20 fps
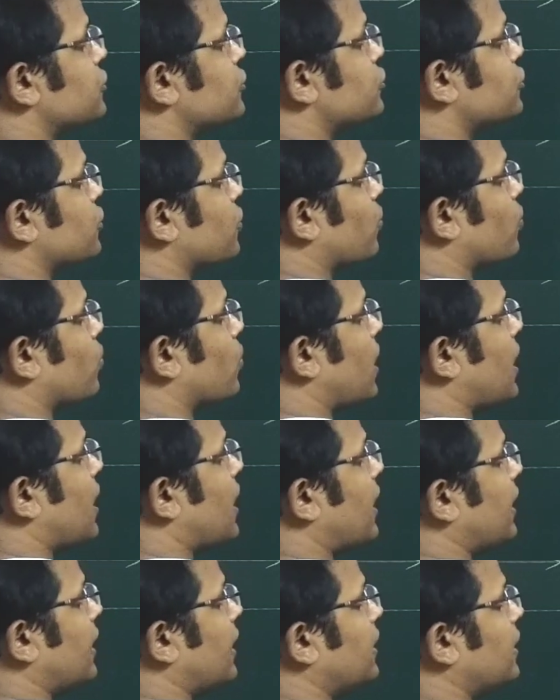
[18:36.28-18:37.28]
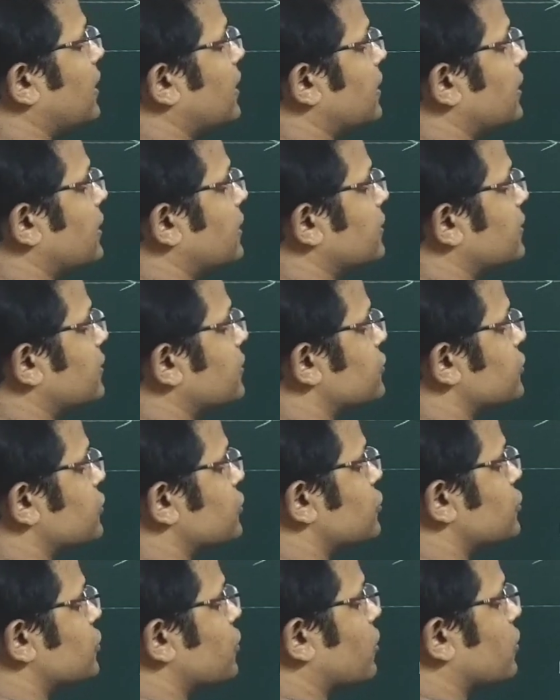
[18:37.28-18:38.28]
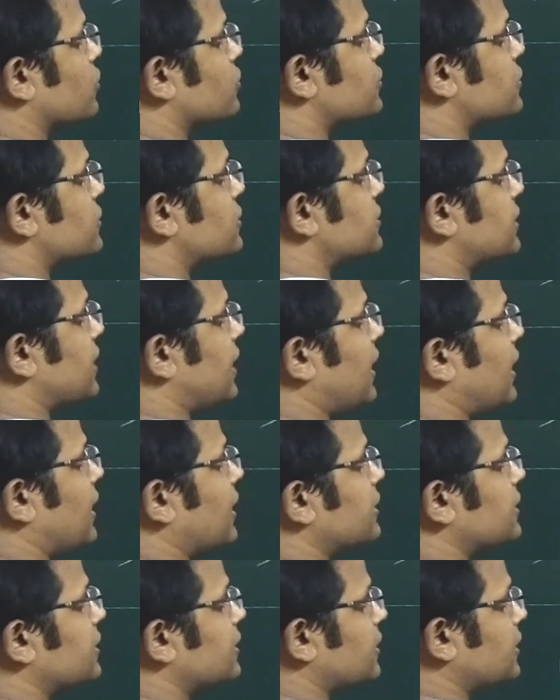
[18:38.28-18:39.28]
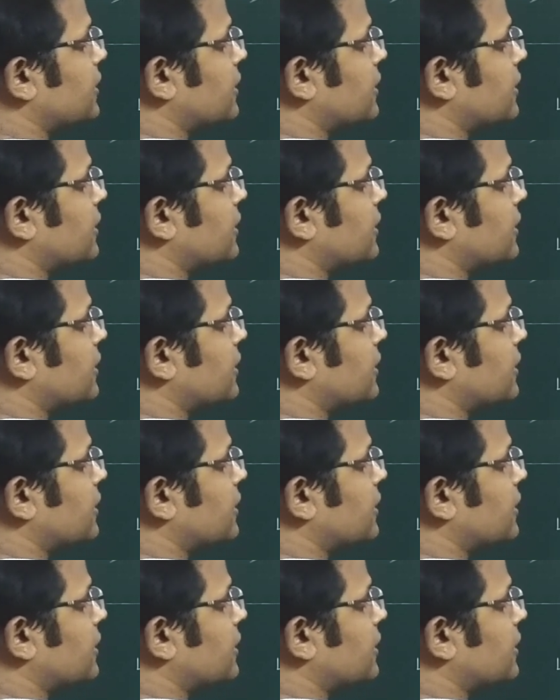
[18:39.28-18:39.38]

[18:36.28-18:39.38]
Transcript: is your Y, this is your Z.